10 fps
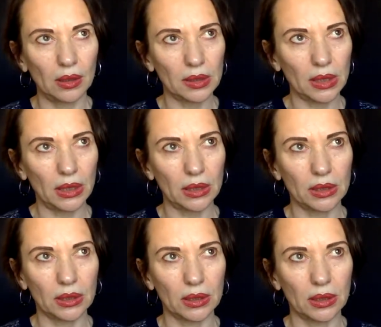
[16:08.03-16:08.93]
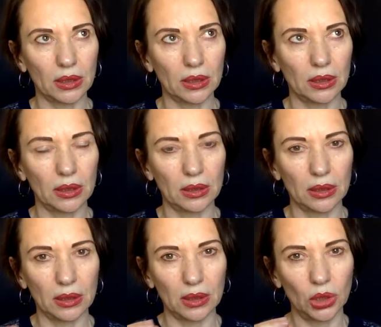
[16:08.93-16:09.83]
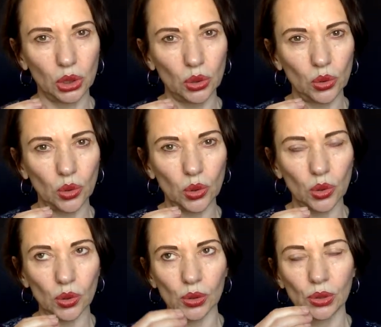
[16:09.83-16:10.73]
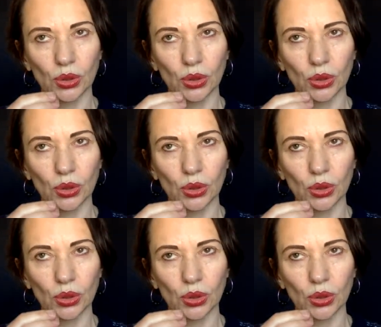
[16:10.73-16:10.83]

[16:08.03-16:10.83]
that your